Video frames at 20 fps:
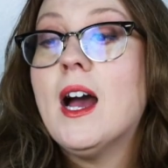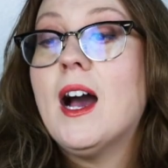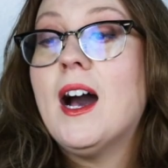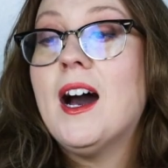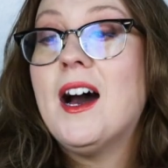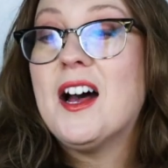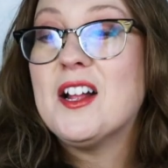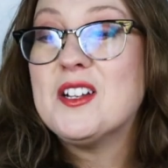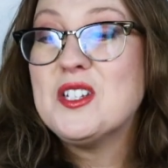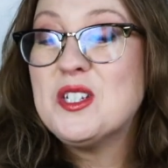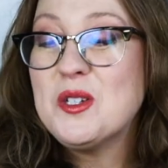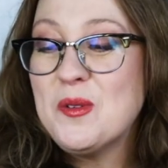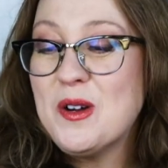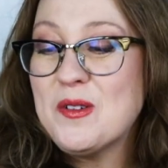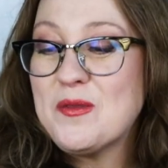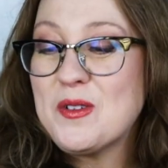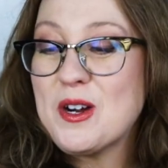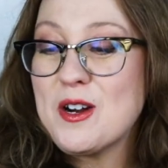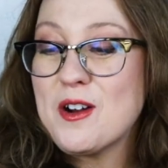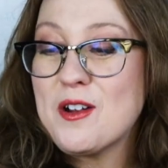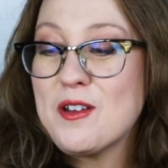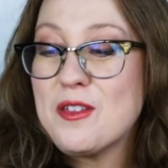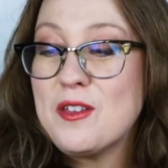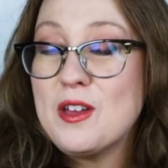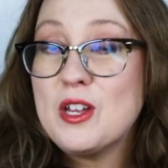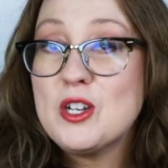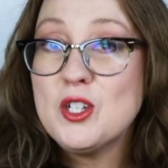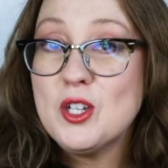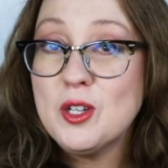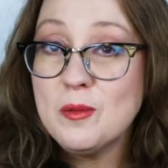Uh, two of Earth,
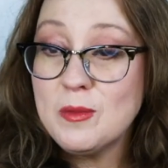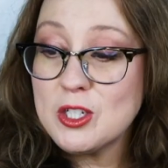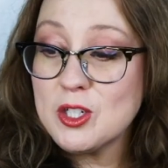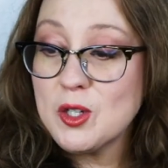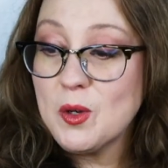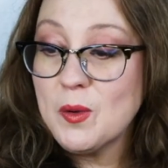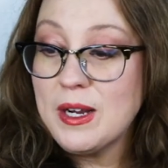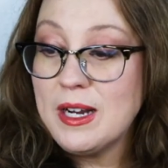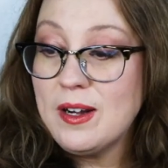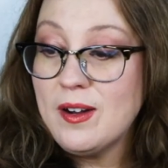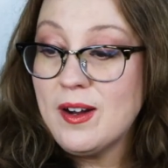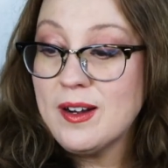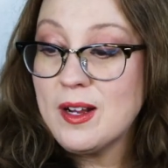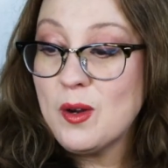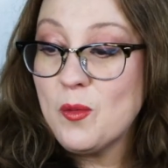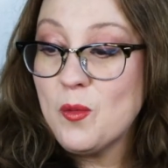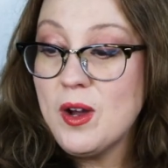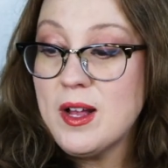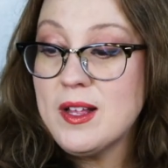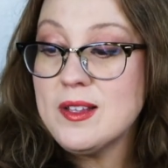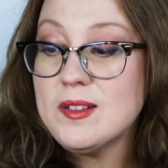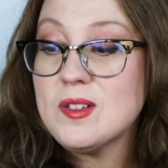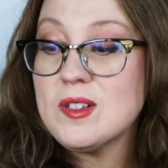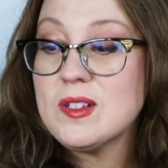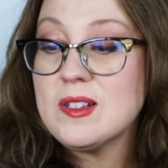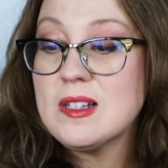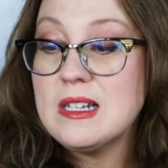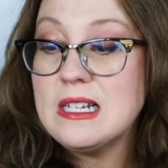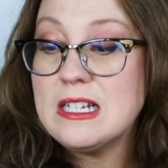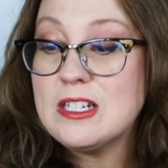too much going on at once,
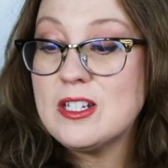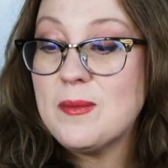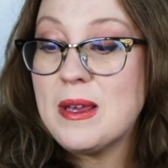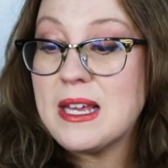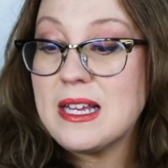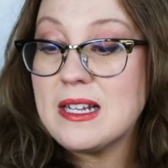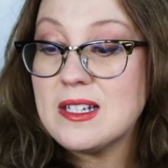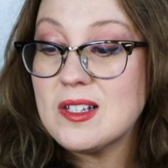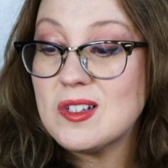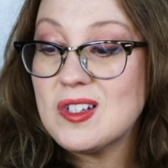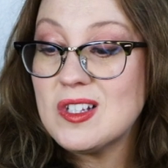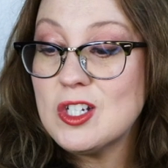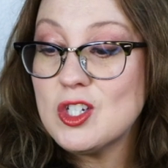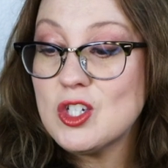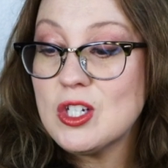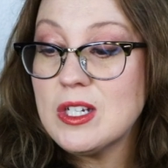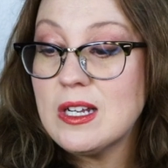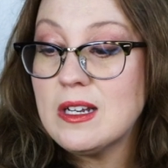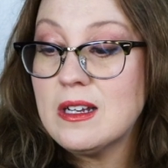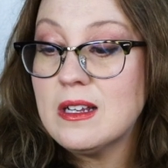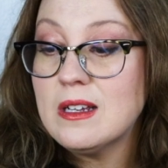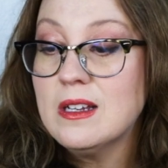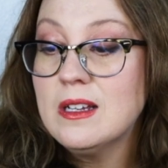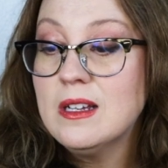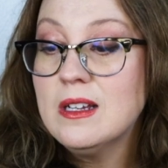the need to make a decision.